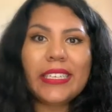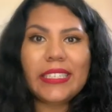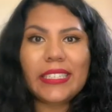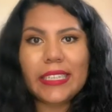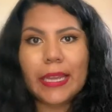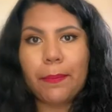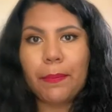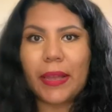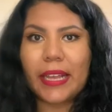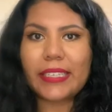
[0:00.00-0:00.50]

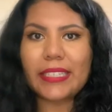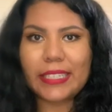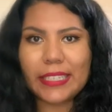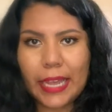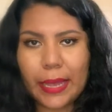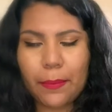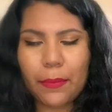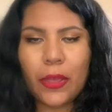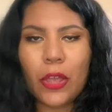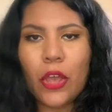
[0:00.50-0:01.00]
step by
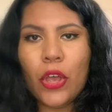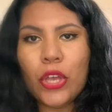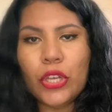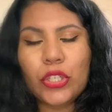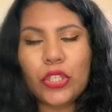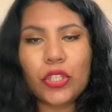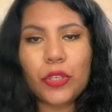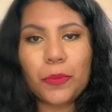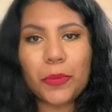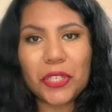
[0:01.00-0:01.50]
step,
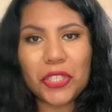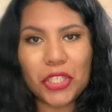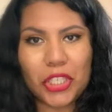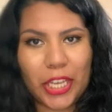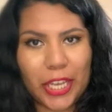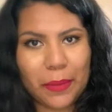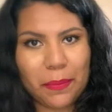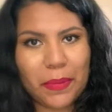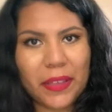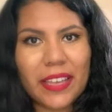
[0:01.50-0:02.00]
super
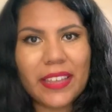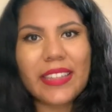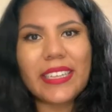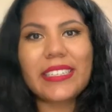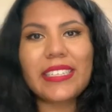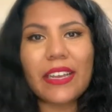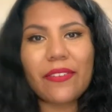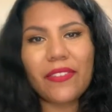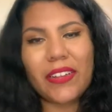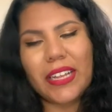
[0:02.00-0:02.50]
cheap, then
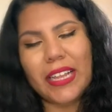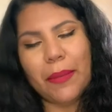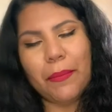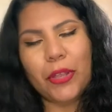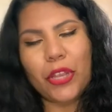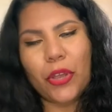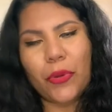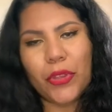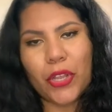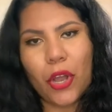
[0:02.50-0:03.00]
definitely let me
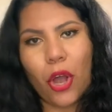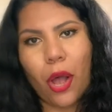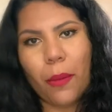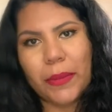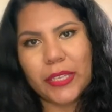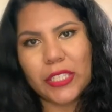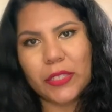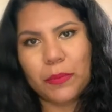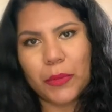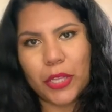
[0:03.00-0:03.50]
know in the
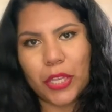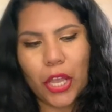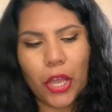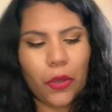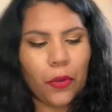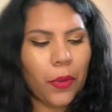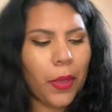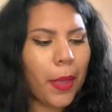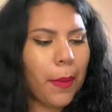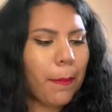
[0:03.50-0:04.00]
comments
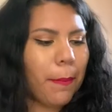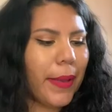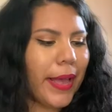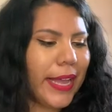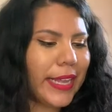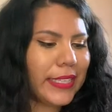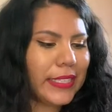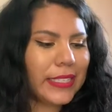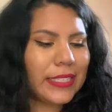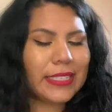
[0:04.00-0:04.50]
below.
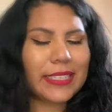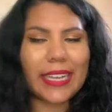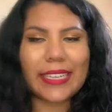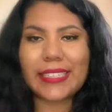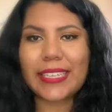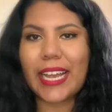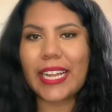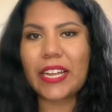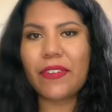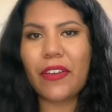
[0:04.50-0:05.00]
But
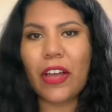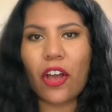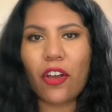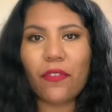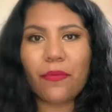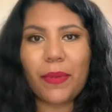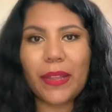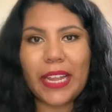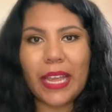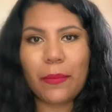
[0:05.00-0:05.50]
that's kind of how
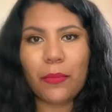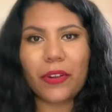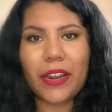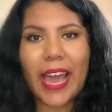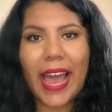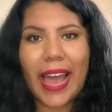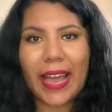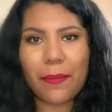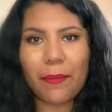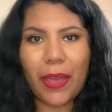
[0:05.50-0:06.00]
I've been able to
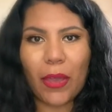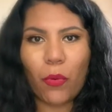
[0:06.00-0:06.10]
hack my